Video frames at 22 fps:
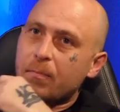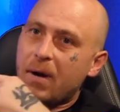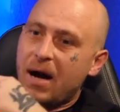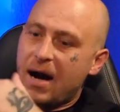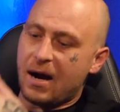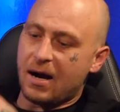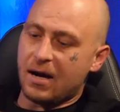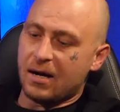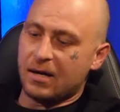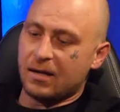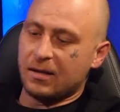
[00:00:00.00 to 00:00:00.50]

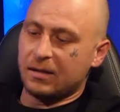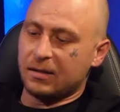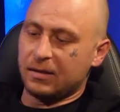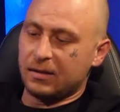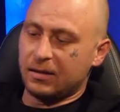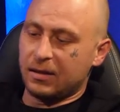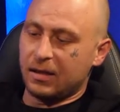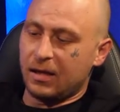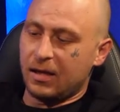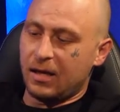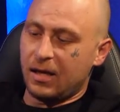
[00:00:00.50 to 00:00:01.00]
But
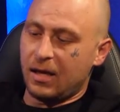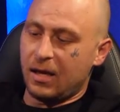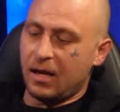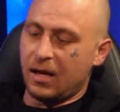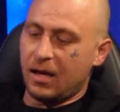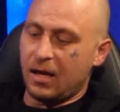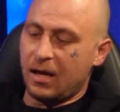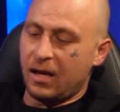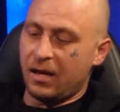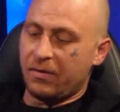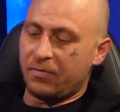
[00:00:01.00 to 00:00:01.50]

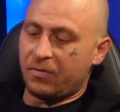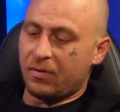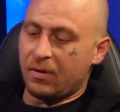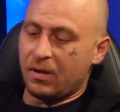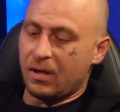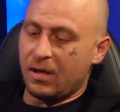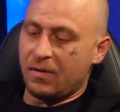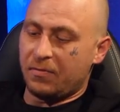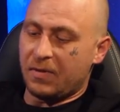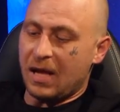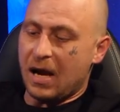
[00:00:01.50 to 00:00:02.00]

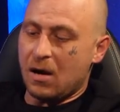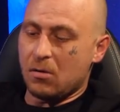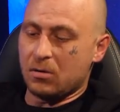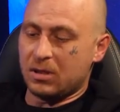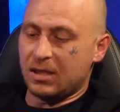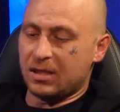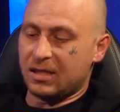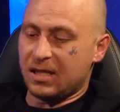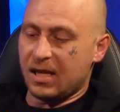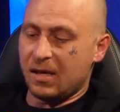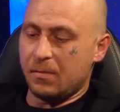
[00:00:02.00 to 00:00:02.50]
if that
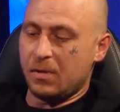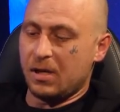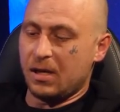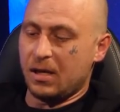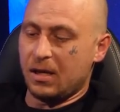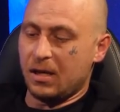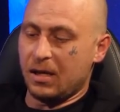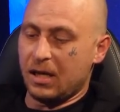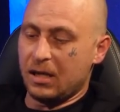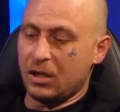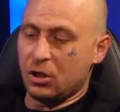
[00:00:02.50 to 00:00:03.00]
was to see
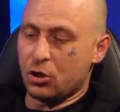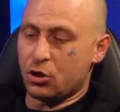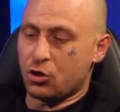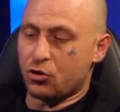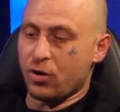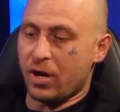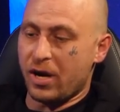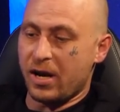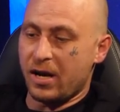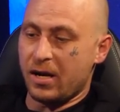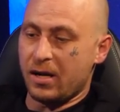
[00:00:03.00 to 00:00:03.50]
me in the
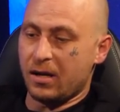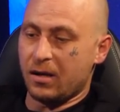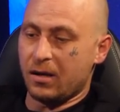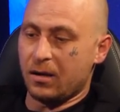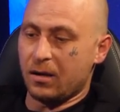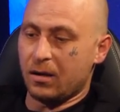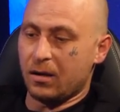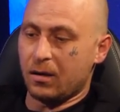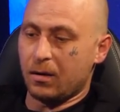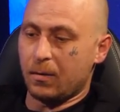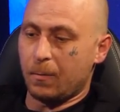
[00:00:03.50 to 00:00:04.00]
street,
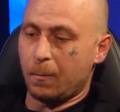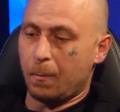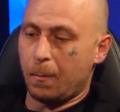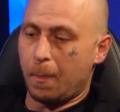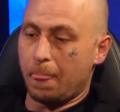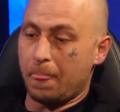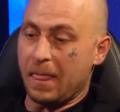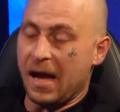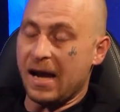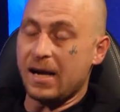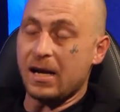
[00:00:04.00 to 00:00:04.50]

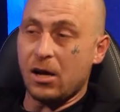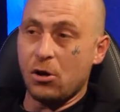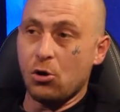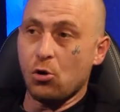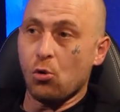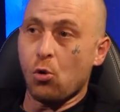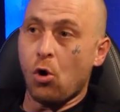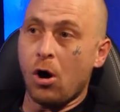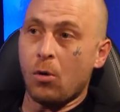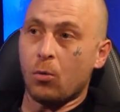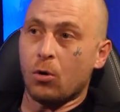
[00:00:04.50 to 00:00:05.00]
they know
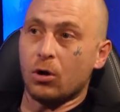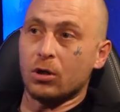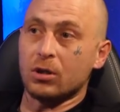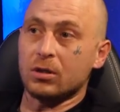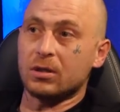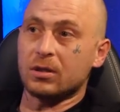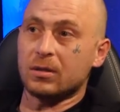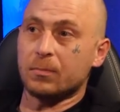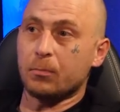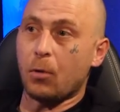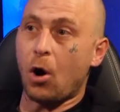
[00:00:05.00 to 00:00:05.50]
who I
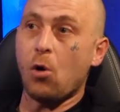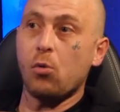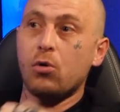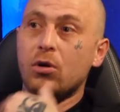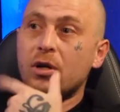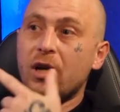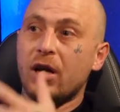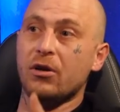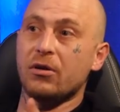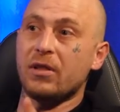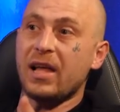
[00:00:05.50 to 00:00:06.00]
was, but I
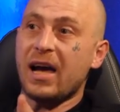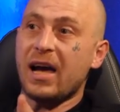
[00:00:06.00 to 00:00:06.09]
wouldn't know